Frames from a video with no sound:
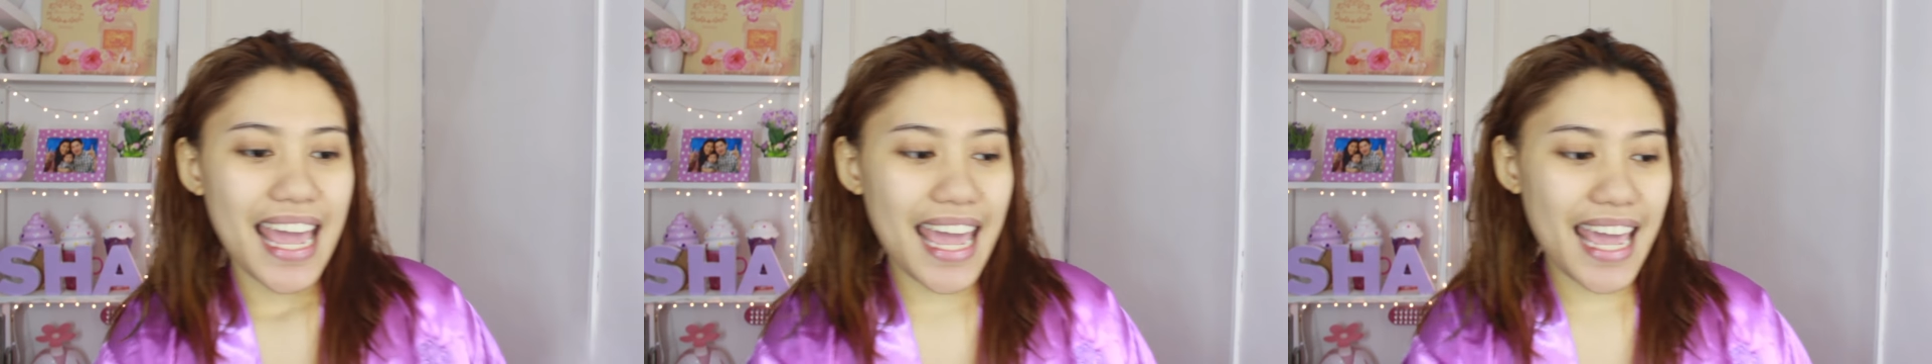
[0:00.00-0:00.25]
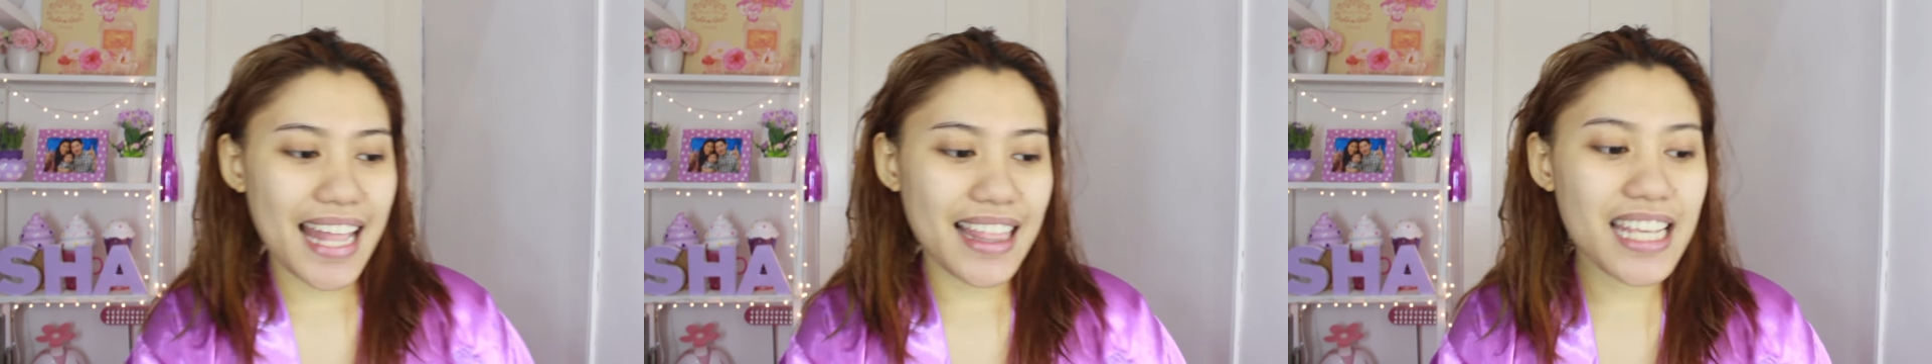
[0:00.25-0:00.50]

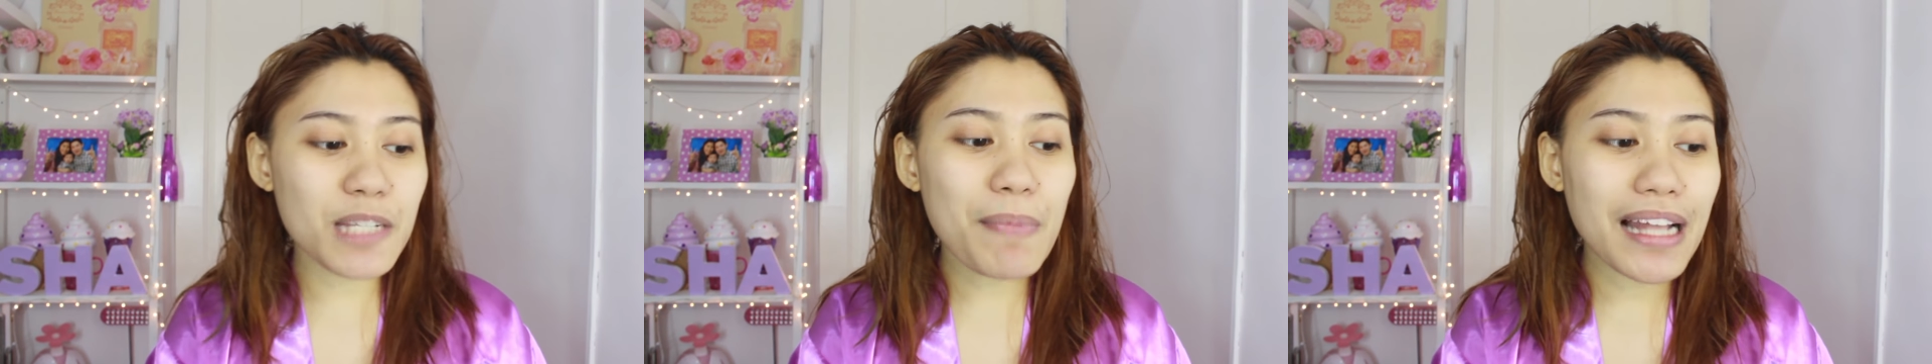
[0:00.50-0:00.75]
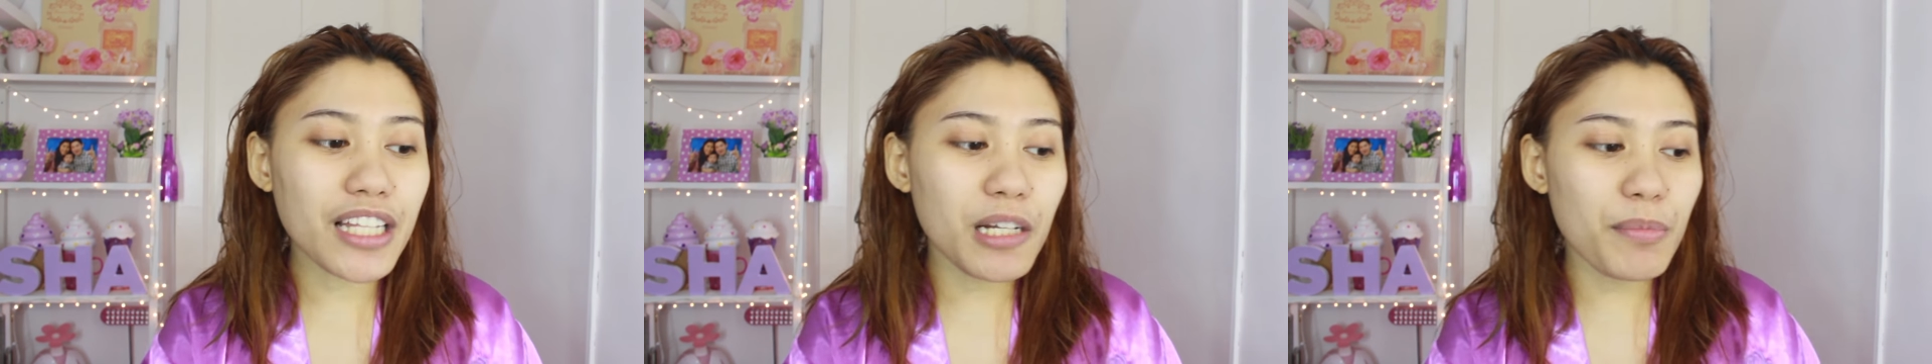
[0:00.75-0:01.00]
And this
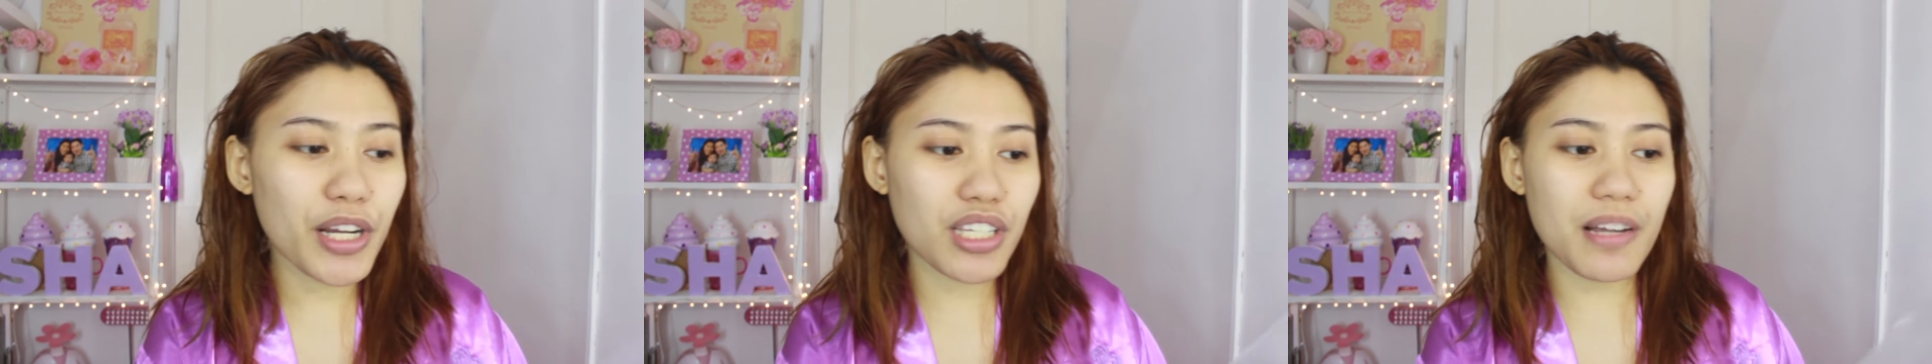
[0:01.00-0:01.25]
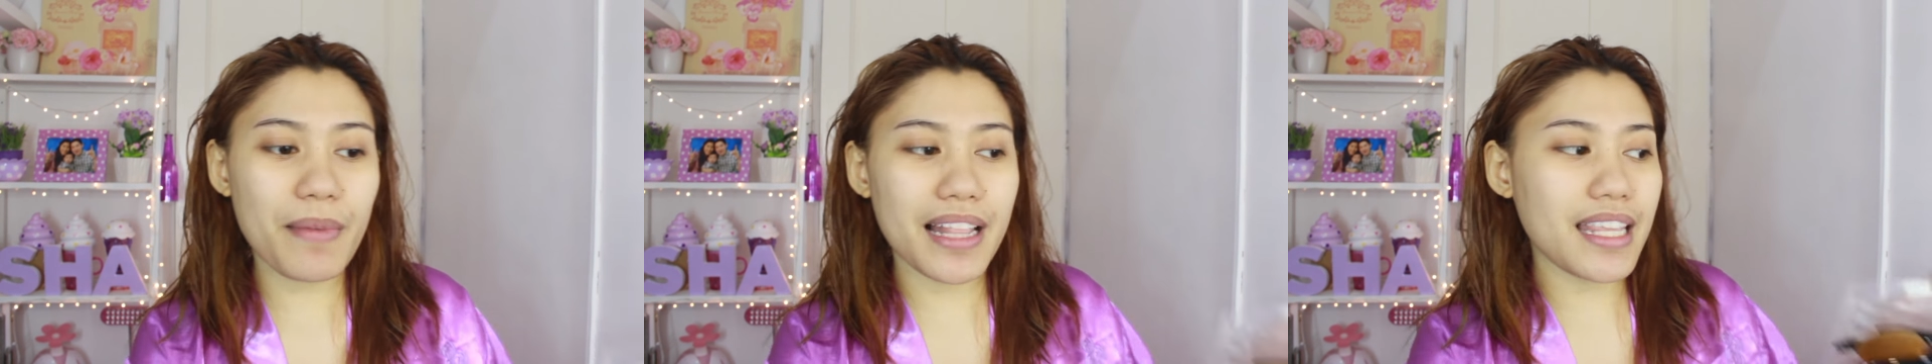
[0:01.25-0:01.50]
paddle
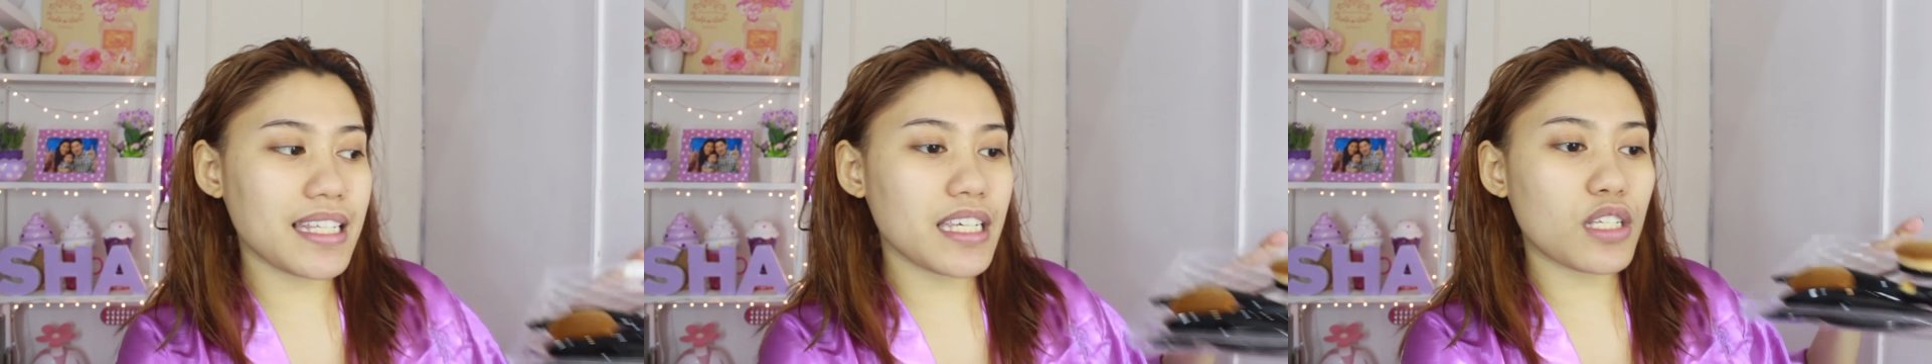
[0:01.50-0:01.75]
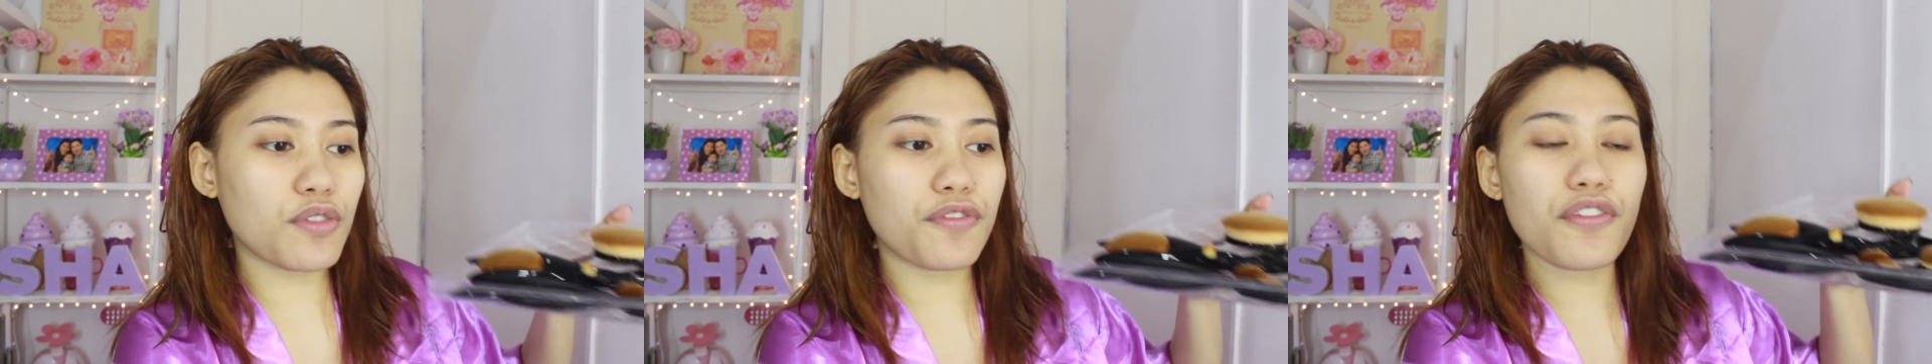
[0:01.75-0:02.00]
brush naman, this
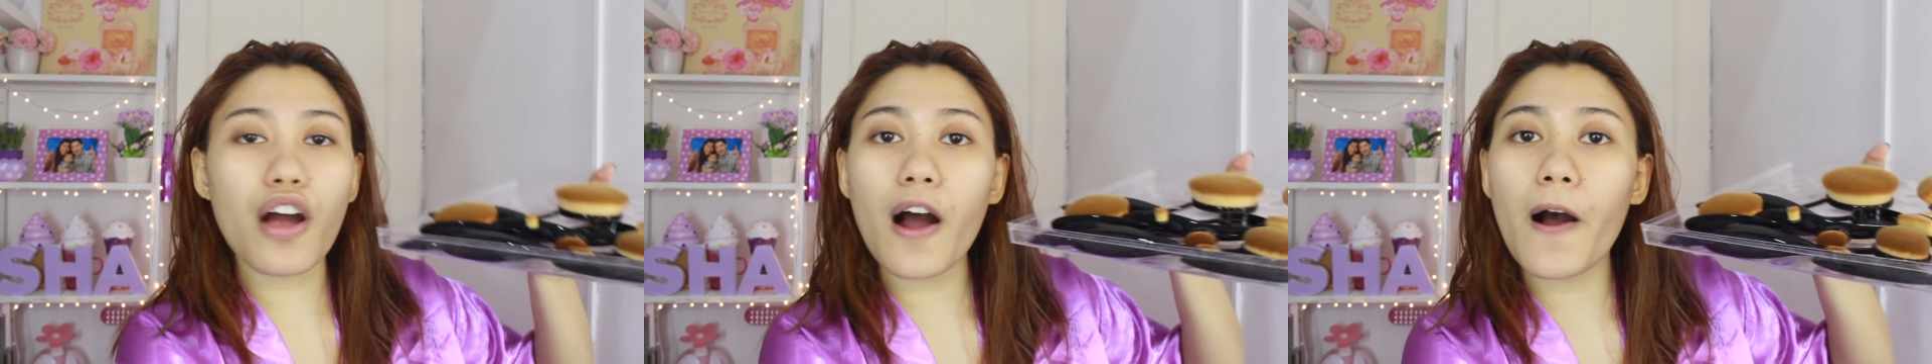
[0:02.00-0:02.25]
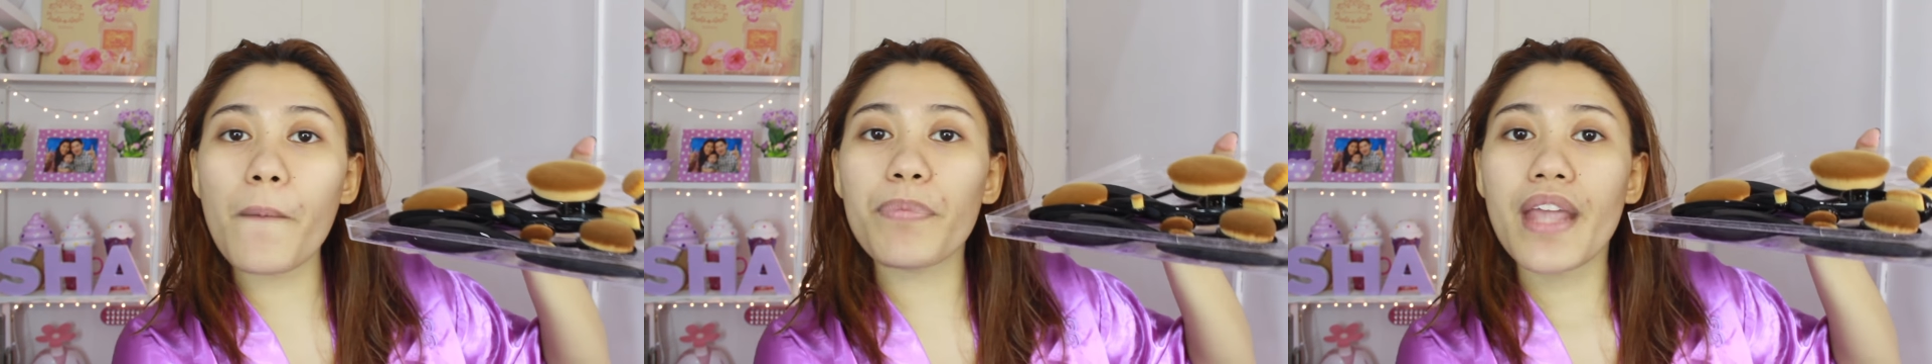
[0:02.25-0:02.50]
is
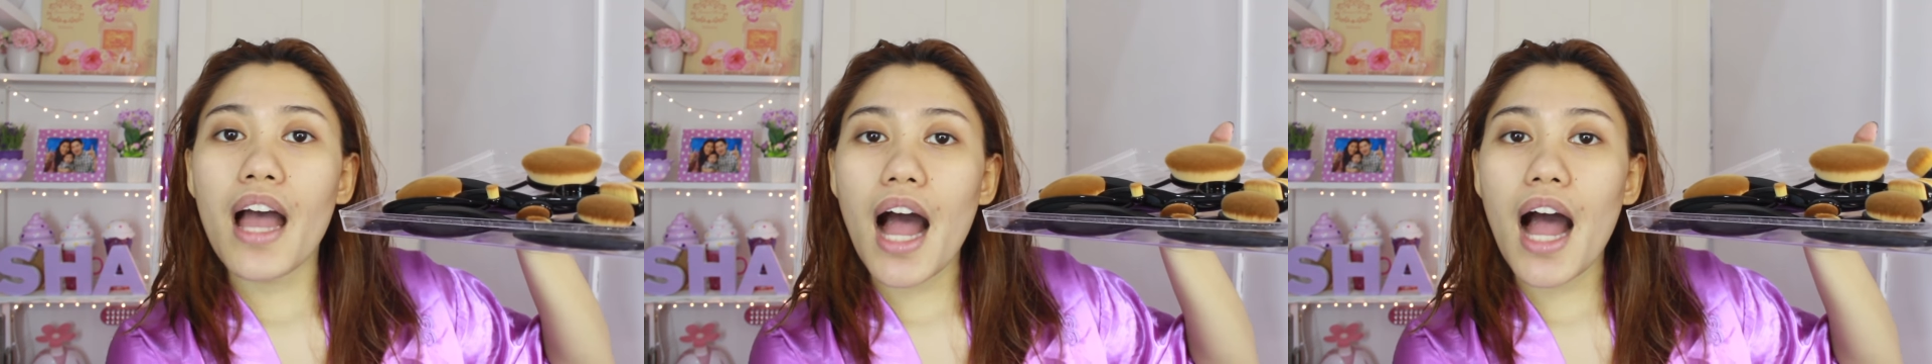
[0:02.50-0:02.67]
from